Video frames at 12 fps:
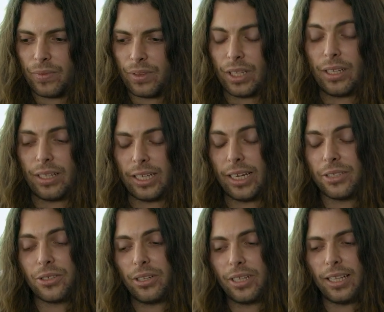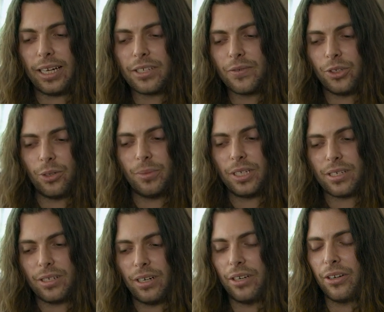the last film is
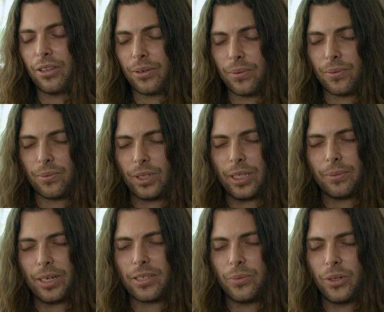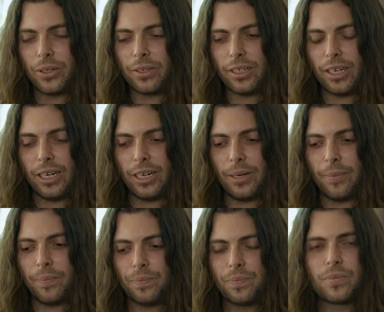another really recent
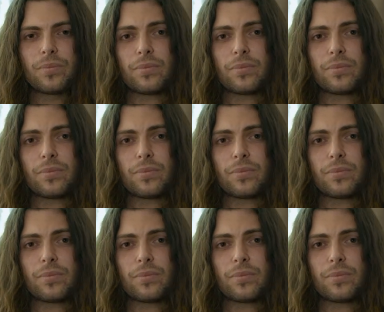one,